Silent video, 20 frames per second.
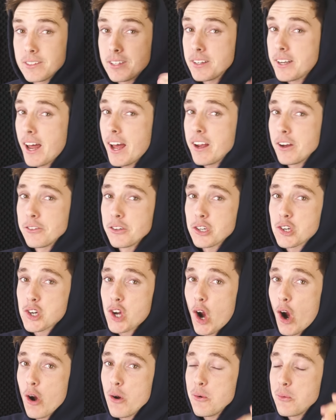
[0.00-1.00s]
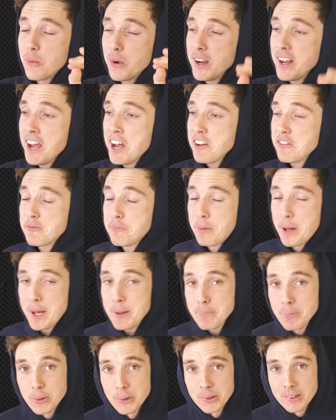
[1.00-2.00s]
Today on the show, we have
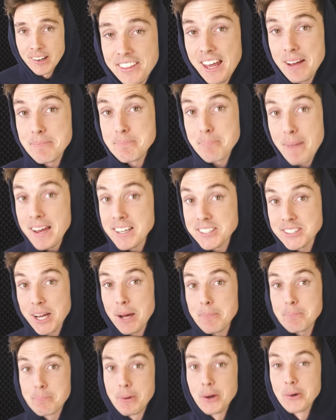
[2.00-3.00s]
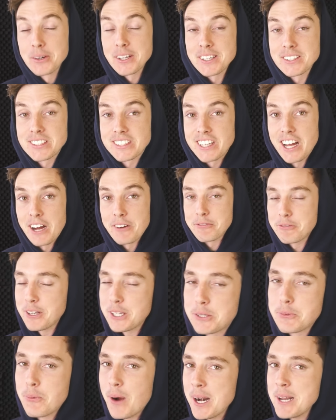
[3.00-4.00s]
people that mess up building stuff.
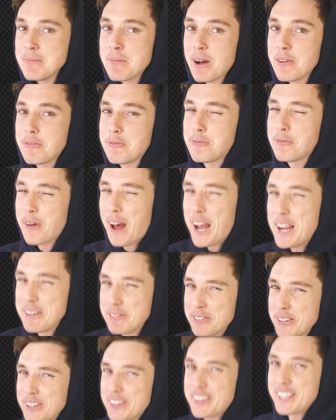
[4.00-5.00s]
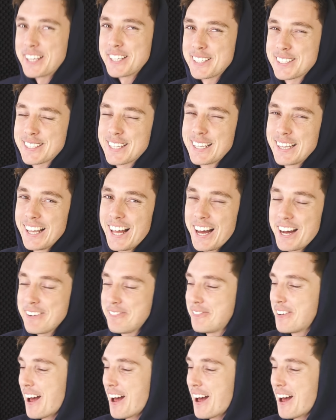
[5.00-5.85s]
It's one of my favorite things to laugh